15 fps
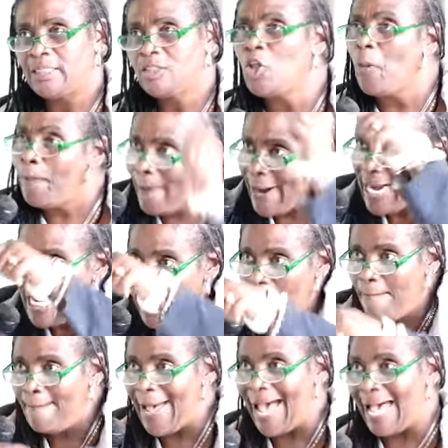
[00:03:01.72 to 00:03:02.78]
To bring
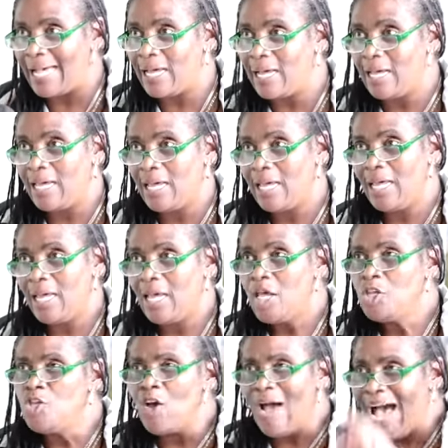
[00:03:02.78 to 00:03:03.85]
him back.
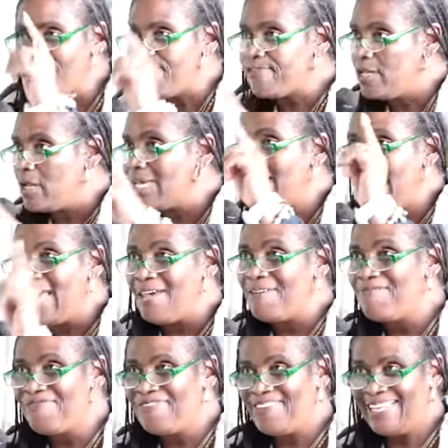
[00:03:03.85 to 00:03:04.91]
You have to
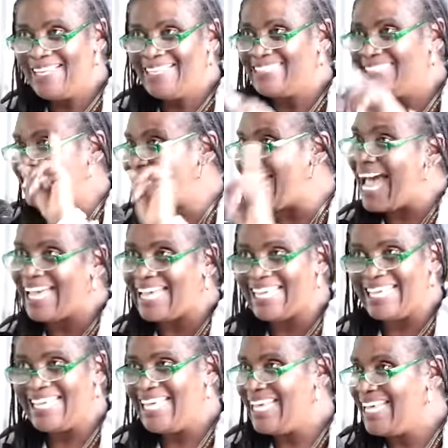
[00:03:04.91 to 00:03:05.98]
give Jack
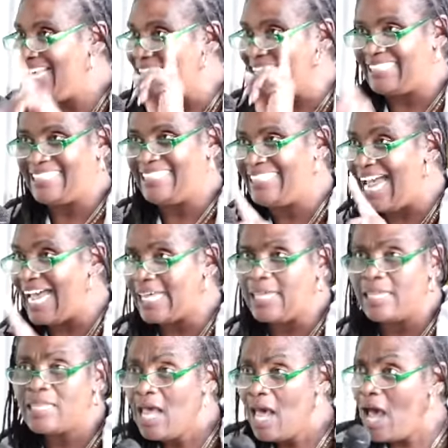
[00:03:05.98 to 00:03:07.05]
his jacket.